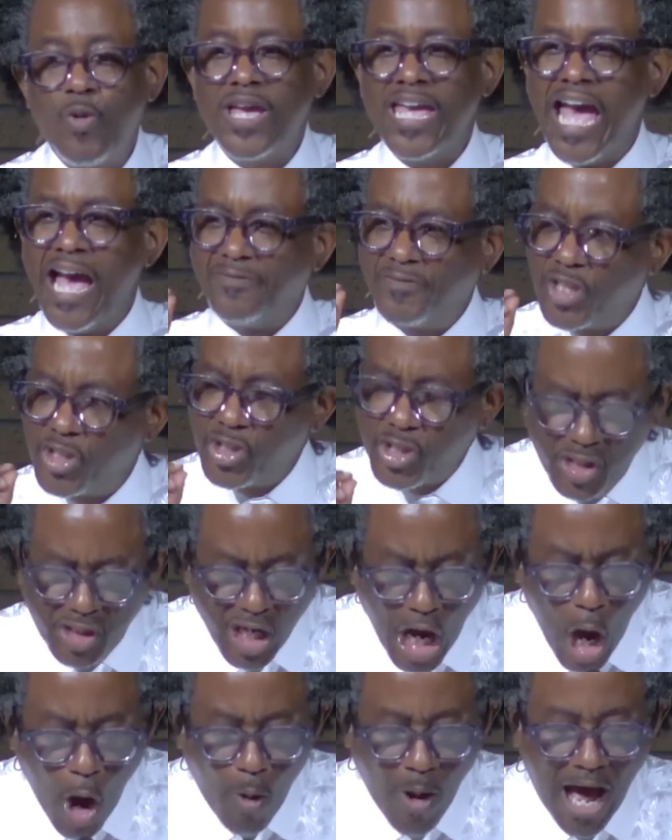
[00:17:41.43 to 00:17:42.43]
We have to
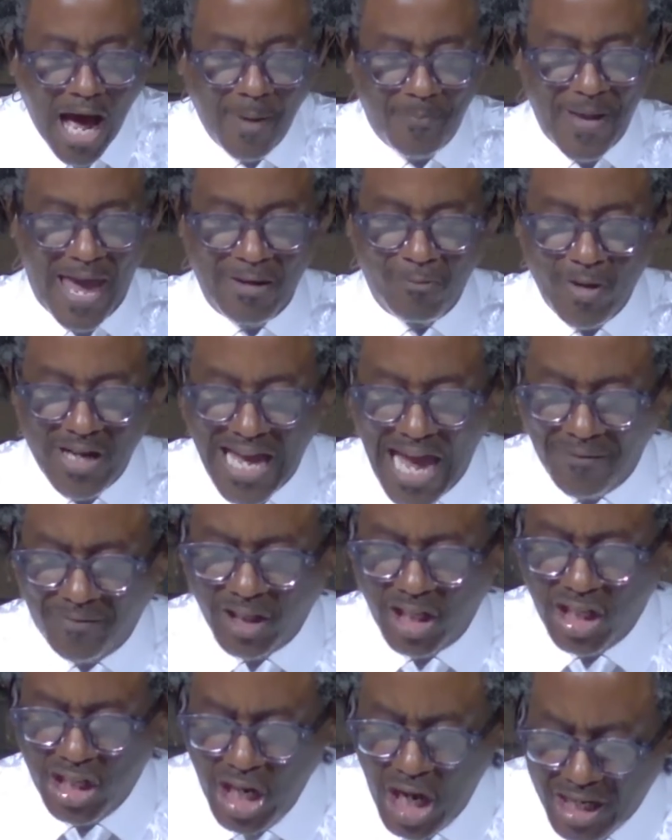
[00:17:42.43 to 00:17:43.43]
show up and we
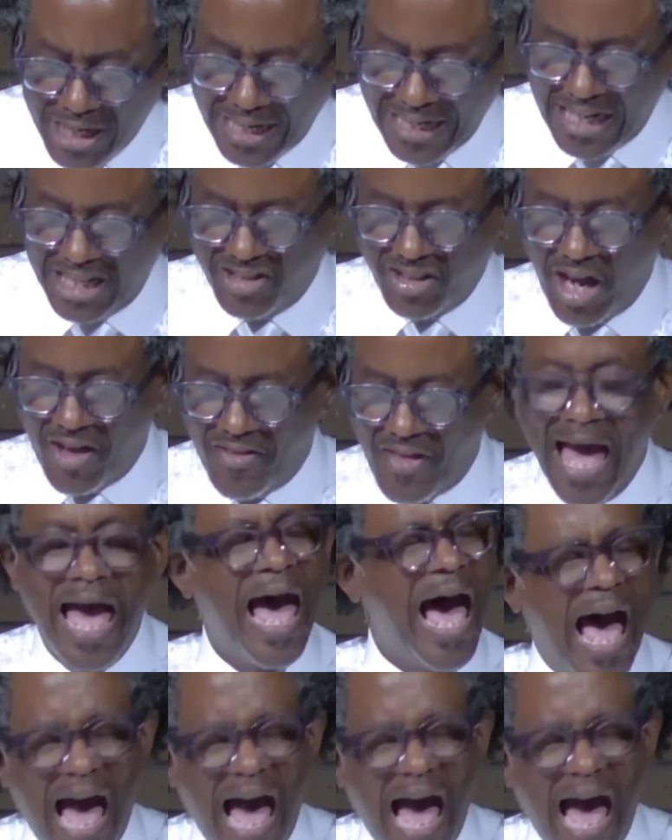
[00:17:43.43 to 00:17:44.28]
have to look at each other